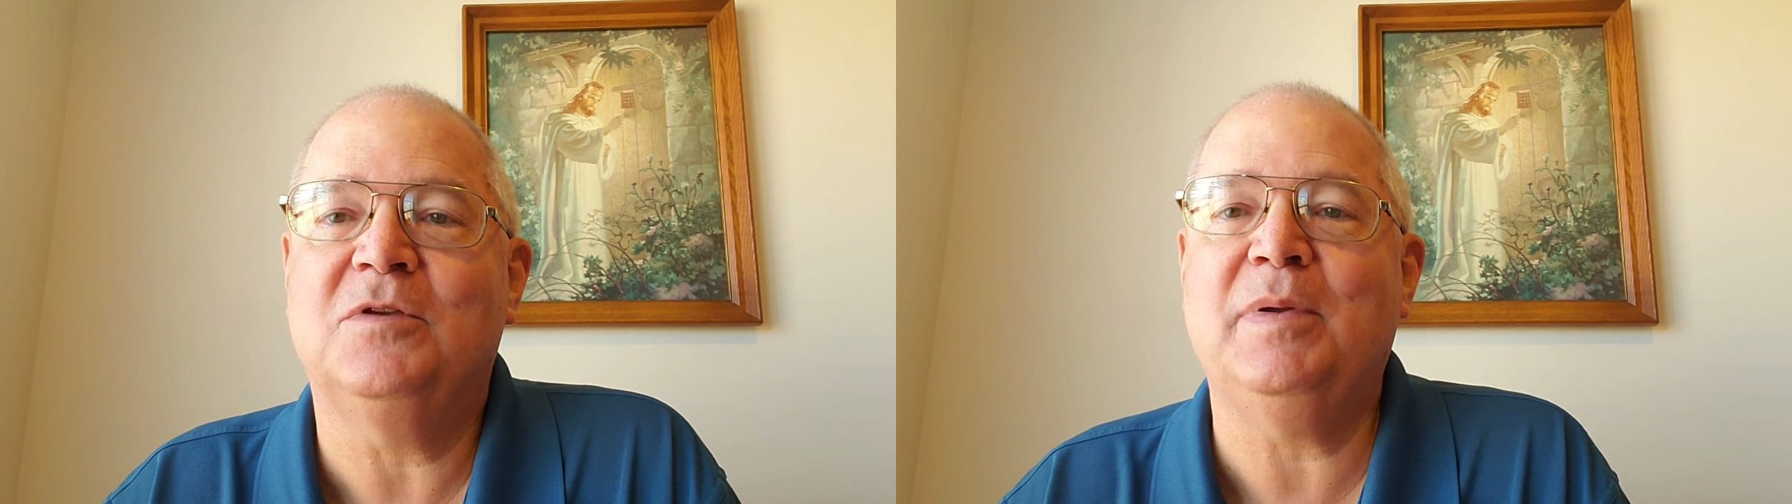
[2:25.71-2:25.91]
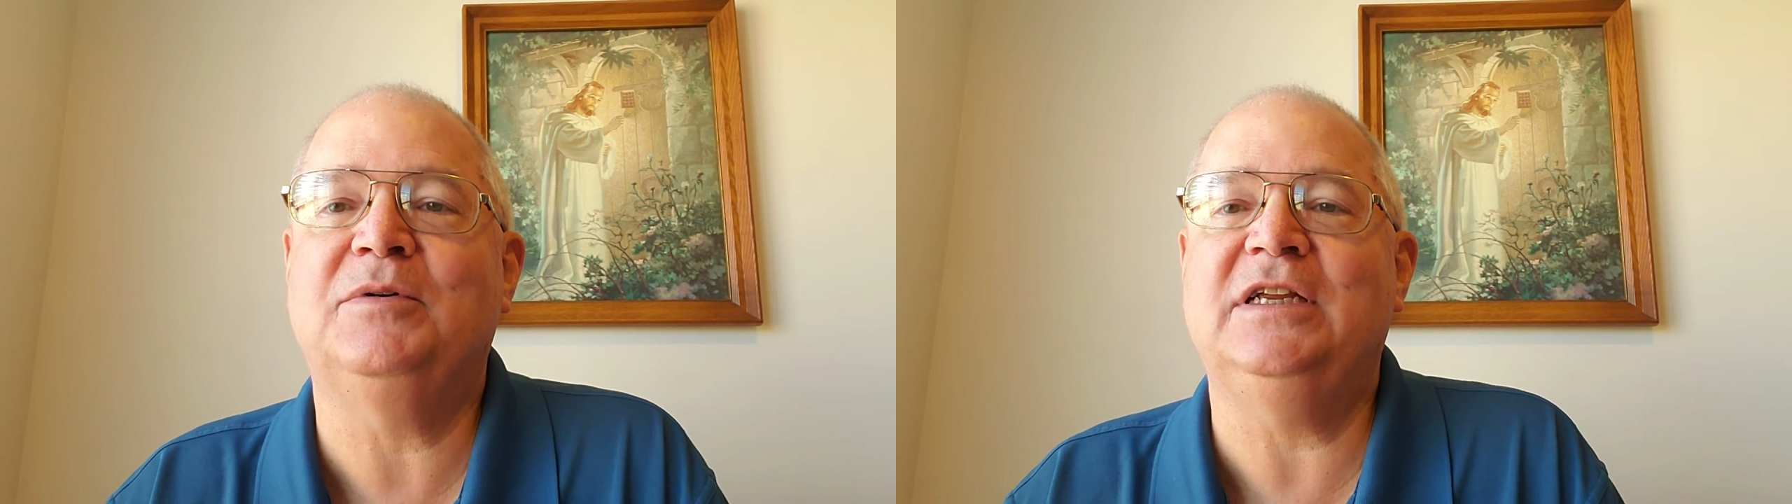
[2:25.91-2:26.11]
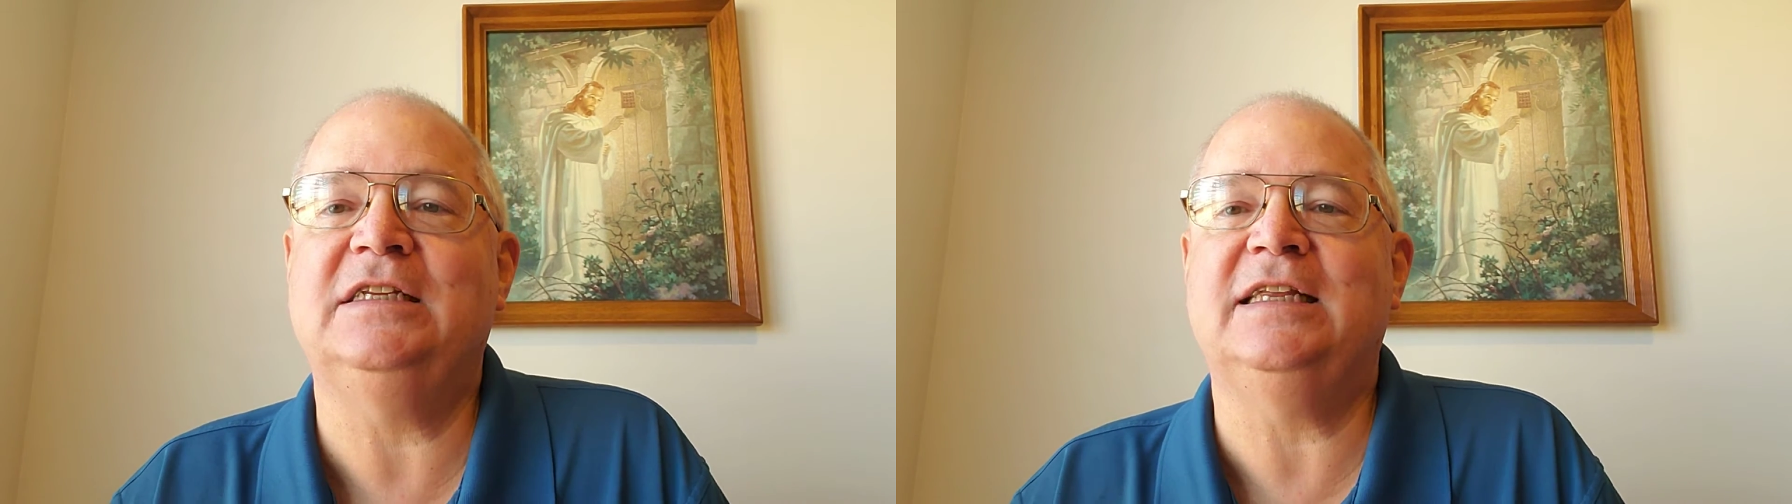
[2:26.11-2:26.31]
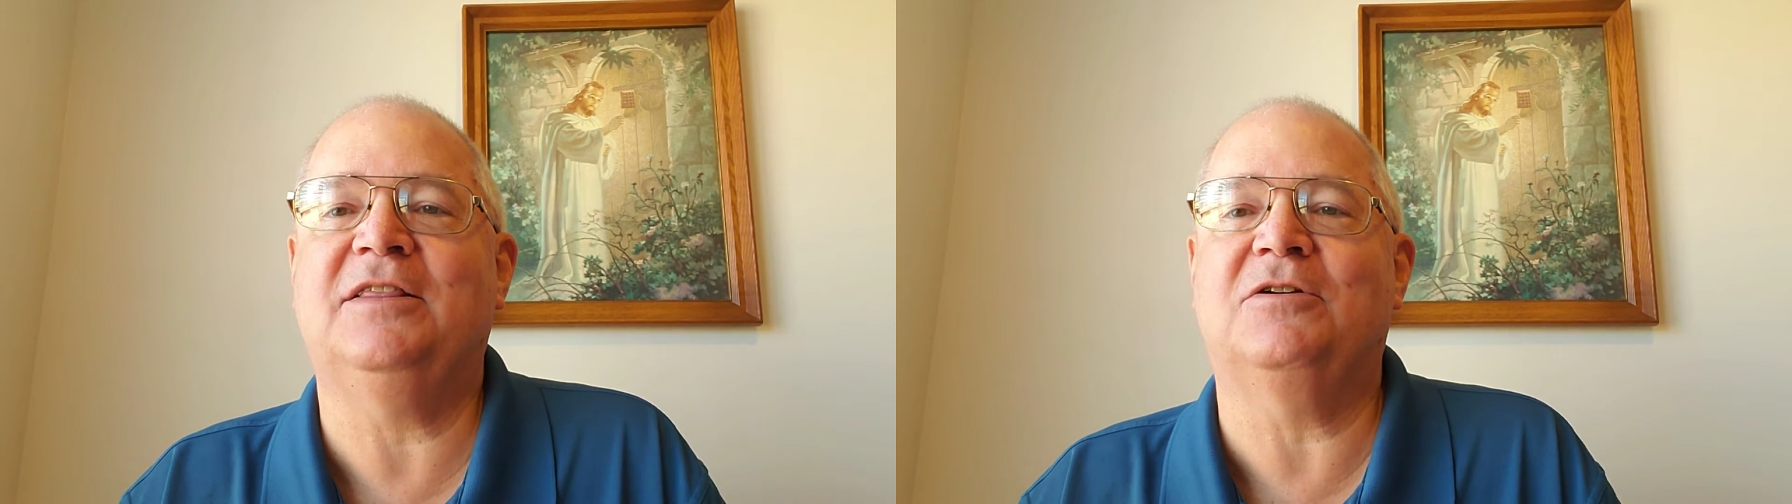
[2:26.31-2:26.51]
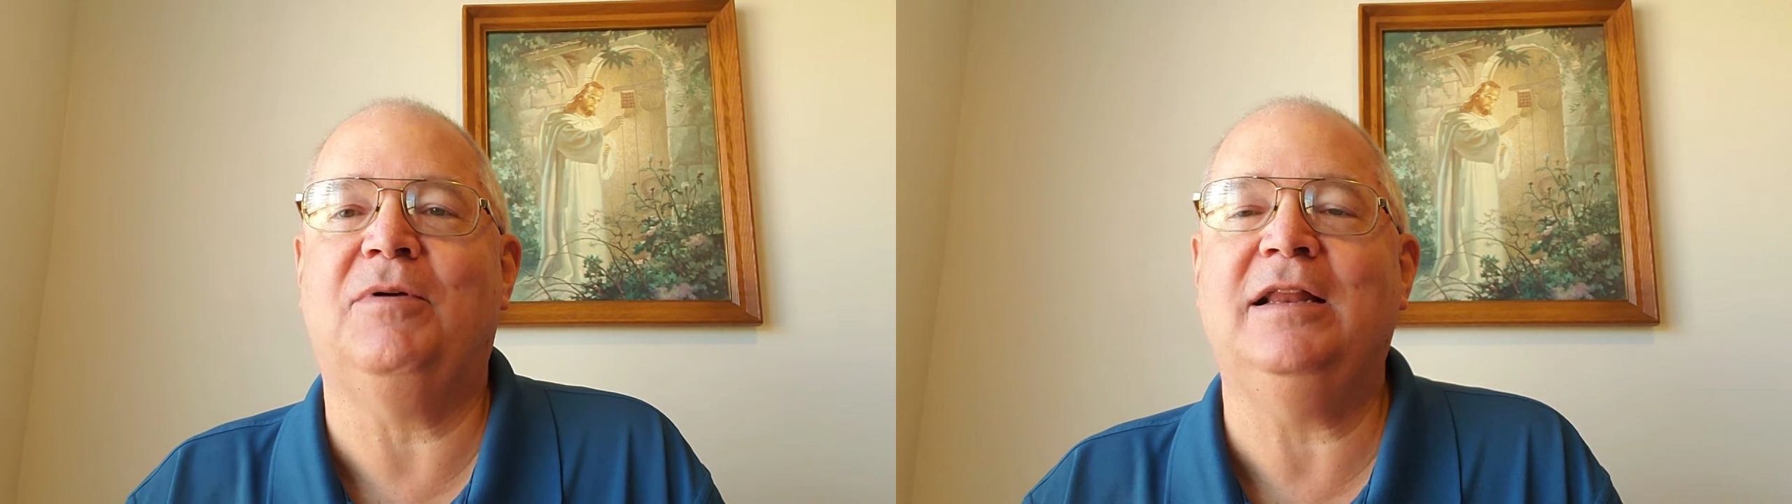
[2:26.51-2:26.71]
Remember, Jesus said
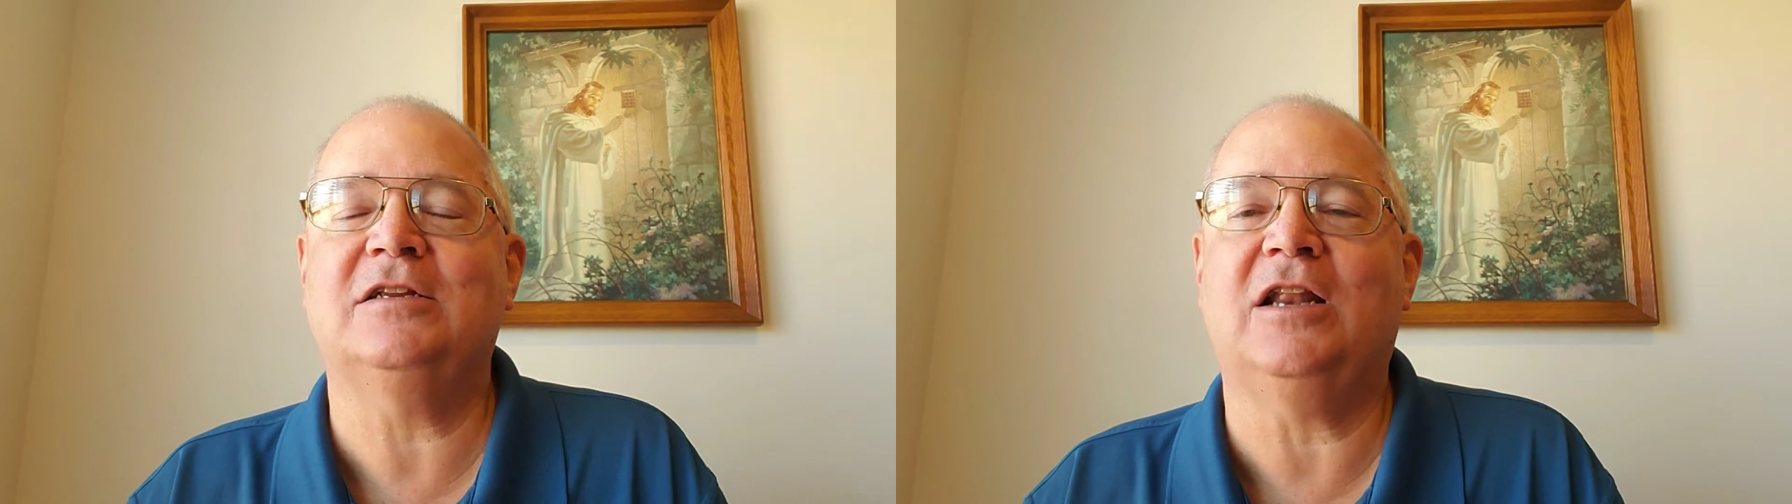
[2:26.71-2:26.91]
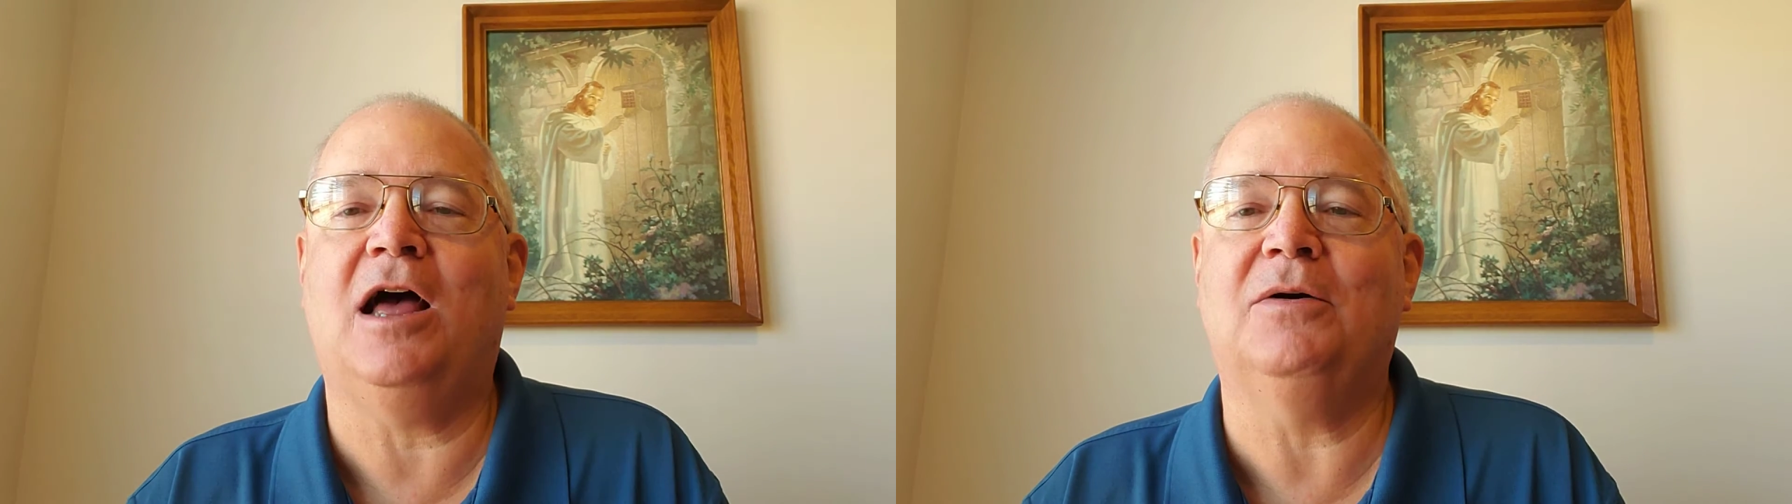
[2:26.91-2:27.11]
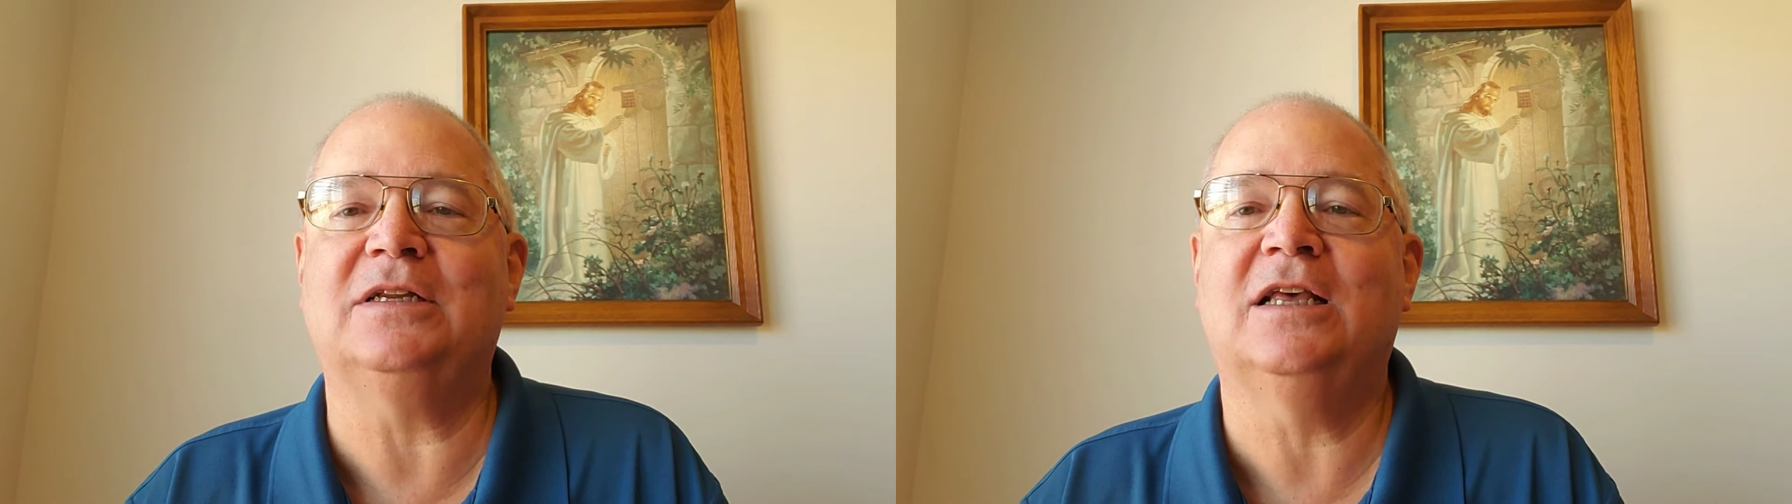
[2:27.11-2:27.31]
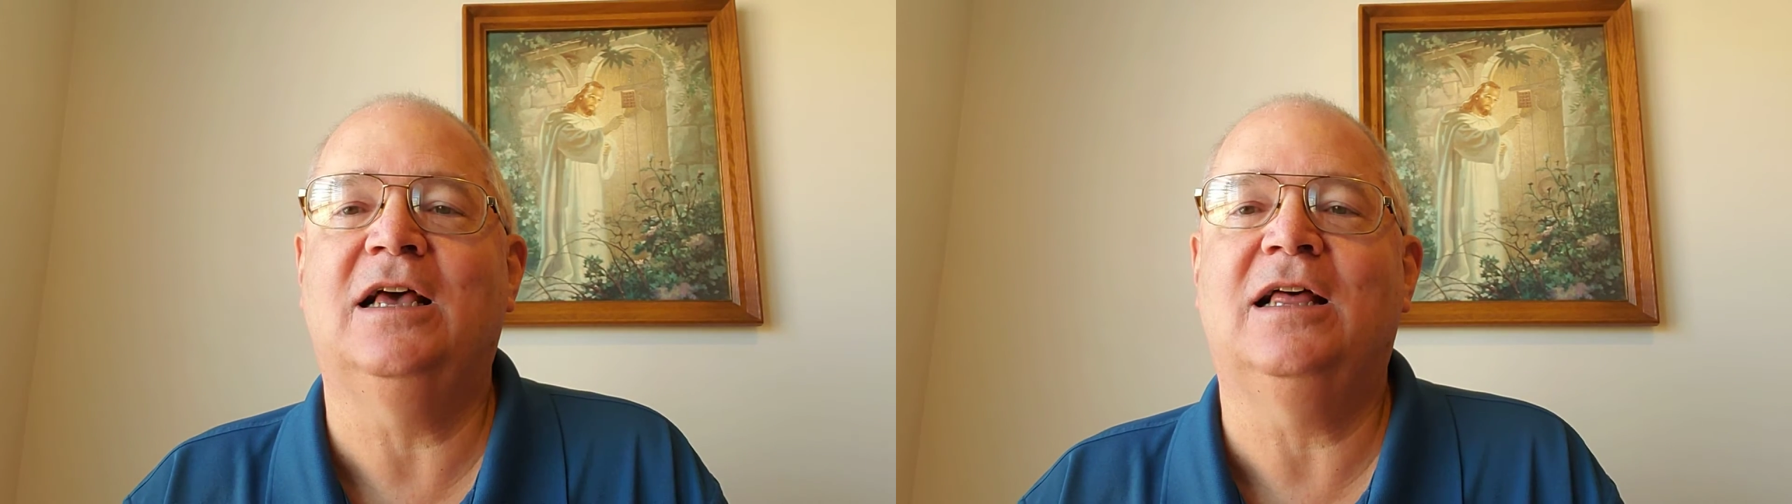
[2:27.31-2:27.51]
the greatest law is